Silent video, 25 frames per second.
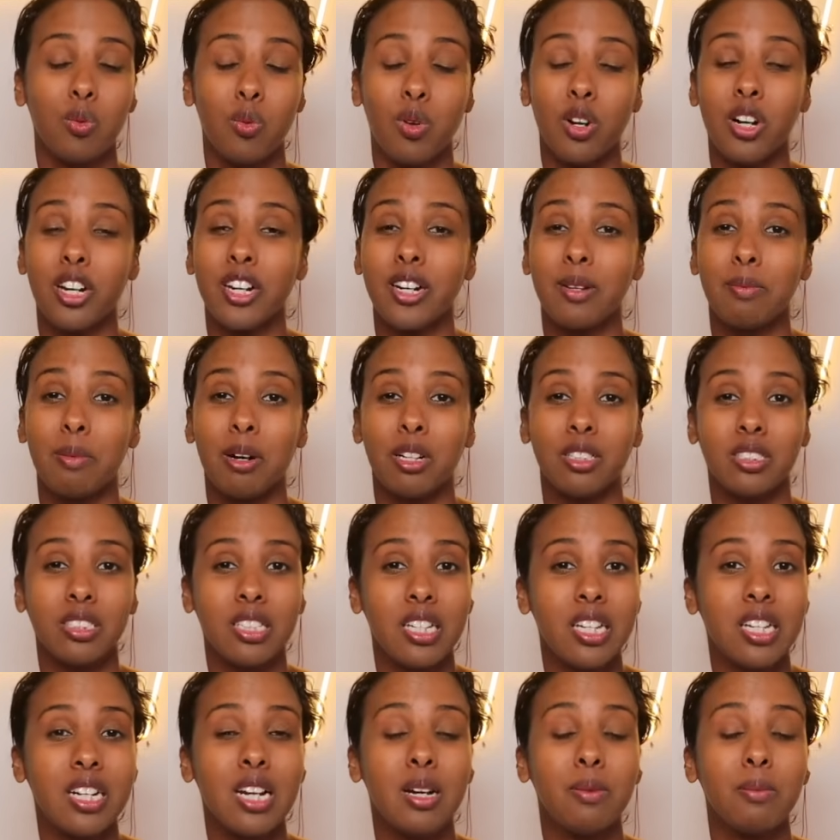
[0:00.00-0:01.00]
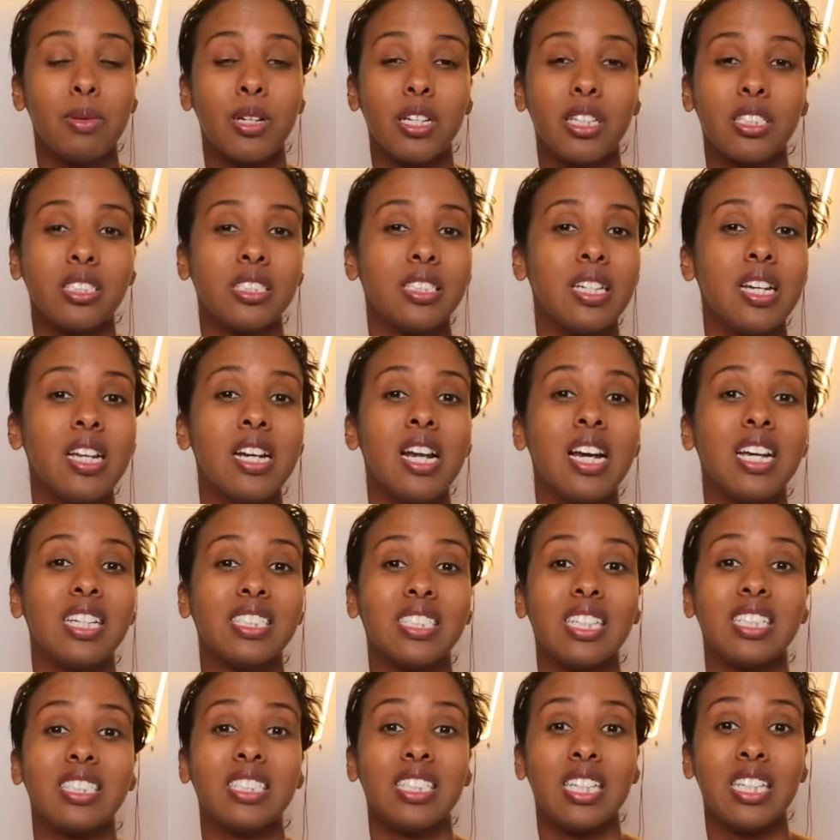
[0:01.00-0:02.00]
worried about Tina because Tina
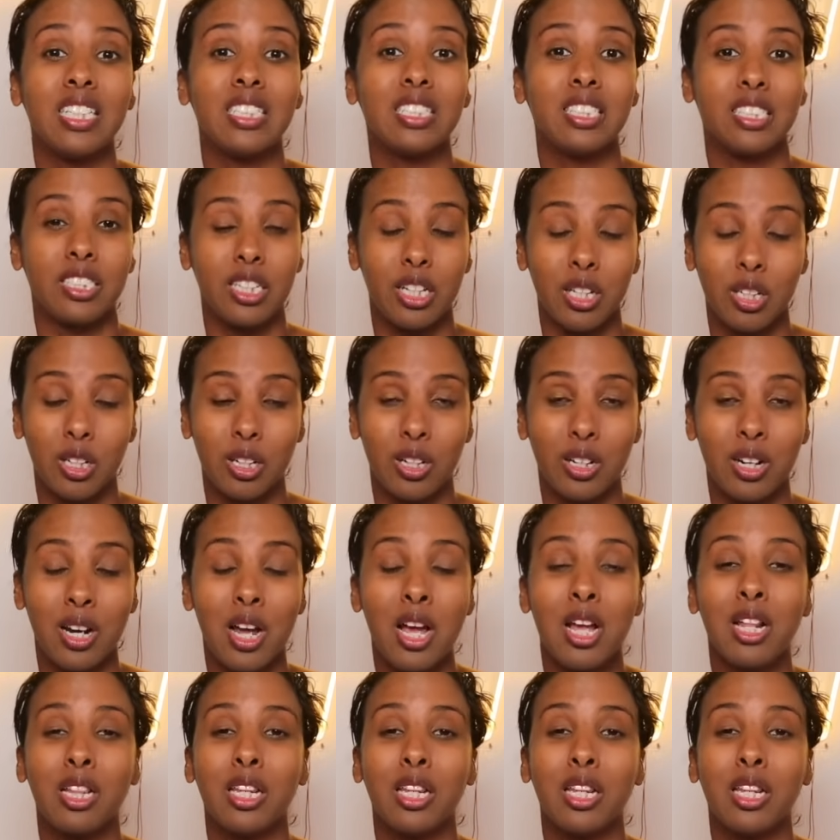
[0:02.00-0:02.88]
is a scene stealer.